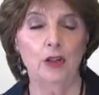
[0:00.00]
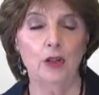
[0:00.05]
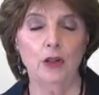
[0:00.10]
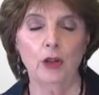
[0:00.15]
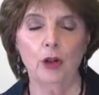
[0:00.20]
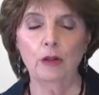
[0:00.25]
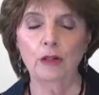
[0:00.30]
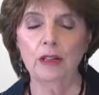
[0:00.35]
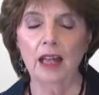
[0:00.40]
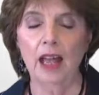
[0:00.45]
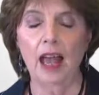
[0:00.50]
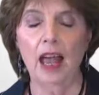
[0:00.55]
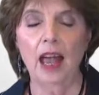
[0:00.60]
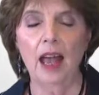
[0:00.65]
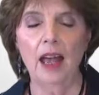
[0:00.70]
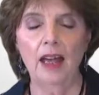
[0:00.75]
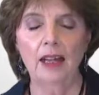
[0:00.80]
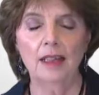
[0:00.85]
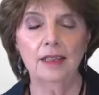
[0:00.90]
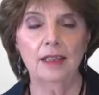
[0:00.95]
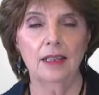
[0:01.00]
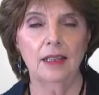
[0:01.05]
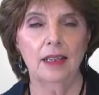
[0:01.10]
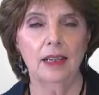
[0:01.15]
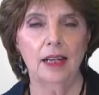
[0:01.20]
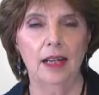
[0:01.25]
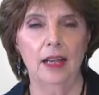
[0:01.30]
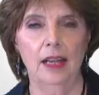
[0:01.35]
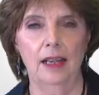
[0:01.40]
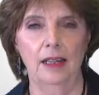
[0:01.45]
Don't add
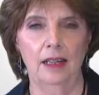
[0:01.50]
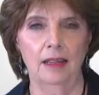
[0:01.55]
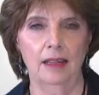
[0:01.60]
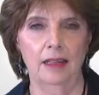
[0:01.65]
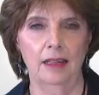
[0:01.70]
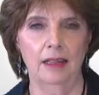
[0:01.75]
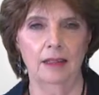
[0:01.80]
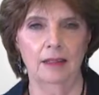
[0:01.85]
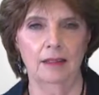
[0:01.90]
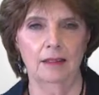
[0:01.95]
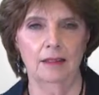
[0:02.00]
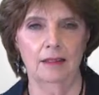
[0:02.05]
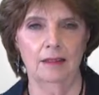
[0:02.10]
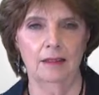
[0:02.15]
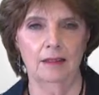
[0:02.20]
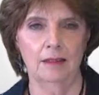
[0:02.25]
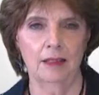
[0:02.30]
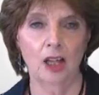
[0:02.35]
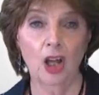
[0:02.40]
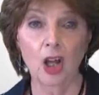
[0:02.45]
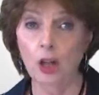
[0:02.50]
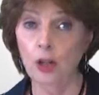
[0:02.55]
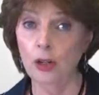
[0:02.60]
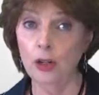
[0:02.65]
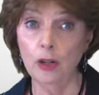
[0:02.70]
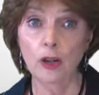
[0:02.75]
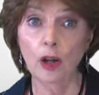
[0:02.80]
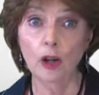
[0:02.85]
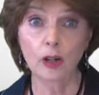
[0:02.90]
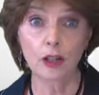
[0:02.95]
anything.
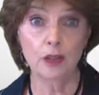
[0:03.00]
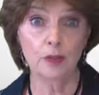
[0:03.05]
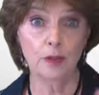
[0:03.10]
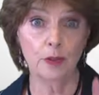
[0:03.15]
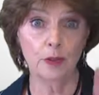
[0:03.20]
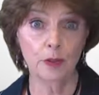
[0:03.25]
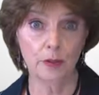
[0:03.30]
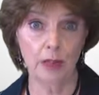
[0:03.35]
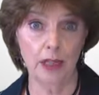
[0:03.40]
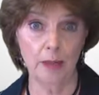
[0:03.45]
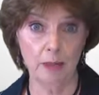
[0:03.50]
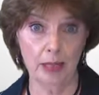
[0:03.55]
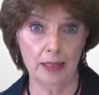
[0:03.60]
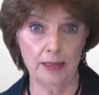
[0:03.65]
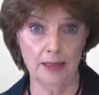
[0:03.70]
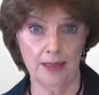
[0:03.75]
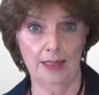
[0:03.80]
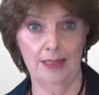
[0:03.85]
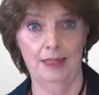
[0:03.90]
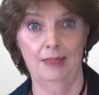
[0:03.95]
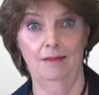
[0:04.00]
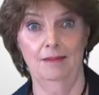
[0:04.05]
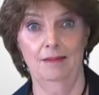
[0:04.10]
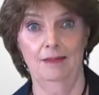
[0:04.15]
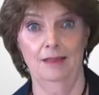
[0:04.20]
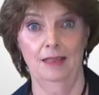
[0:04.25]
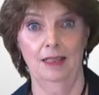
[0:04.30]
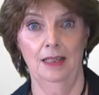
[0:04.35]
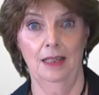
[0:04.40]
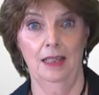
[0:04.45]
Not for 3 months.
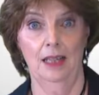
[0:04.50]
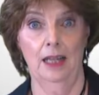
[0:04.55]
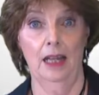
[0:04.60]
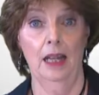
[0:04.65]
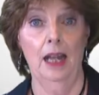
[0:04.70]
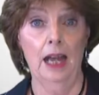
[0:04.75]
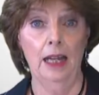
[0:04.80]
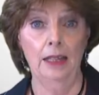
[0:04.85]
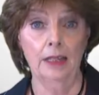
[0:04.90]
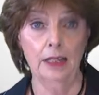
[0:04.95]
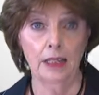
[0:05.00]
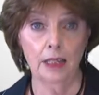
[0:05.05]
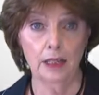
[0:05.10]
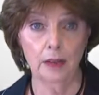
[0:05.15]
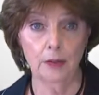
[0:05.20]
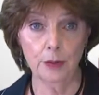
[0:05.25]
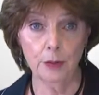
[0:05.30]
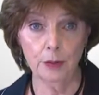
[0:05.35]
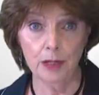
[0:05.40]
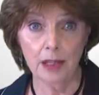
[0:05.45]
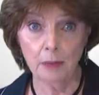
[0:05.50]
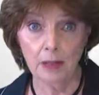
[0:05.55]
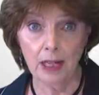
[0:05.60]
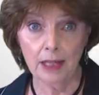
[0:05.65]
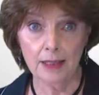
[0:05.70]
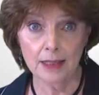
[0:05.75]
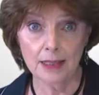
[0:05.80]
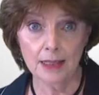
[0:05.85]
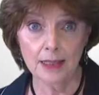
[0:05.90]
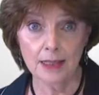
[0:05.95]
At the end of 3
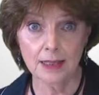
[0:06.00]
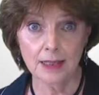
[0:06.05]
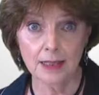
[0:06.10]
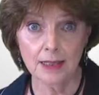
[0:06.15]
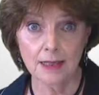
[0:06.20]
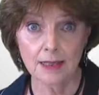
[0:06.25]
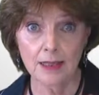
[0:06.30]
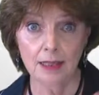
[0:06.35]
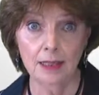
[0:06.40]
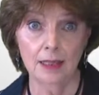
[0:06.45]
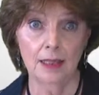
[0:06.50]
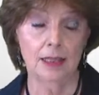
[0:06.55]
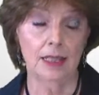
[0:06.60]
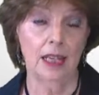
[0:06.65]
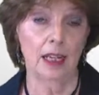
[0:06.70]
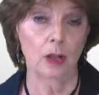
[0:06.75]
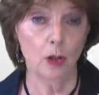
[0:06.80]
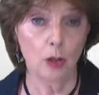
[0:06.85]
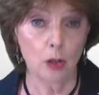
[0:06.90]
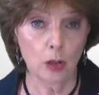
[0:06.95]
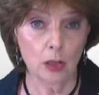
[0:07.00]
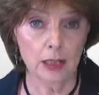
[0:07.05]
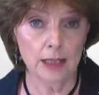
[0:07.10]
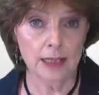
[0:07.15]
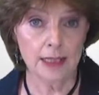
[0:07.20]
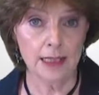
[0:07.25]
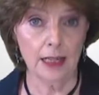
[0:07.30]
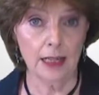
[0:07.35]
months, take all that's